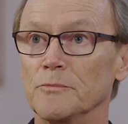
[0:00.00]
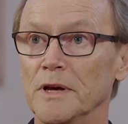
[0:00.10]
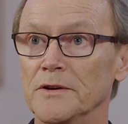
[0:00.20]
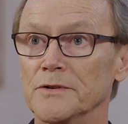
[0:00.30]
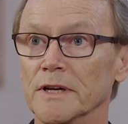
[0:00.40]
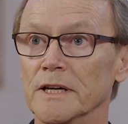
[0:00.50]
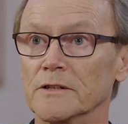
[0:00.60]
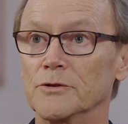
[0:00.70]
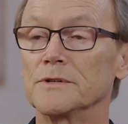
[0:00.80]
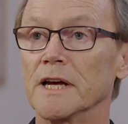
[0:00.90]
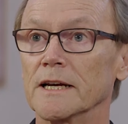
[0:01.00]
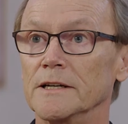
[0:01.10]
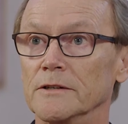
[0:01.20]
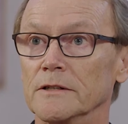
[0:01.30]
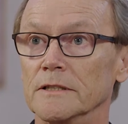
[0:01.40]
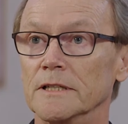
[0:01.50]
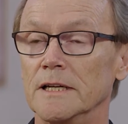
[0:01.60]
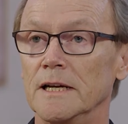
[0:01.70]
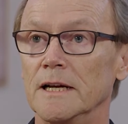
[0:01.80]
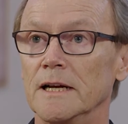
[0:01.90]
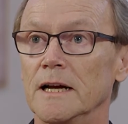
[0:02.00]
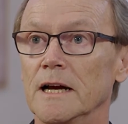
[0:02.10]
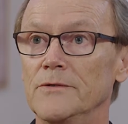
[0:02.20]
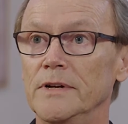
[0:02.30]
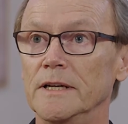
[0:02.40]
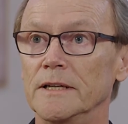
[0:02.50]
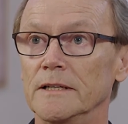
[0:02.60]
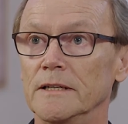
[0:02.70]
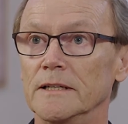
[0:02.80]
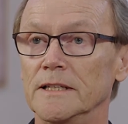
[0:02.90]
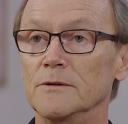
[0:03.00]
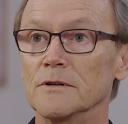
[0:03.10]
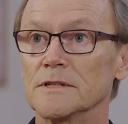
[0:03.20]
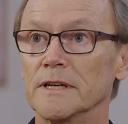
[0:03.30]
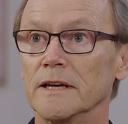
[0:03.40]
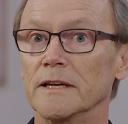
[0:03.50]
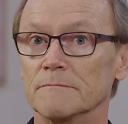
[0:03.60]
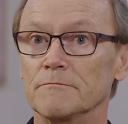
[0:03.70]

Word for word: to penetrate, too technical. And really, there was a